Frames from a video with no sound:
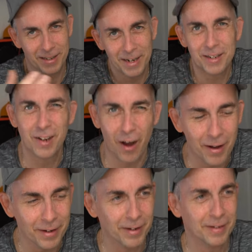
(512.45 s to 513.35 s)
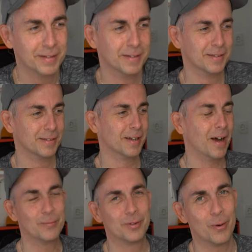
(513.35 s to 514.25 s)
They're gone.
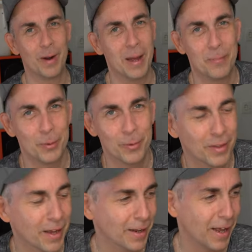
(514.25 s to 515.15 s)
I'm so happy with that.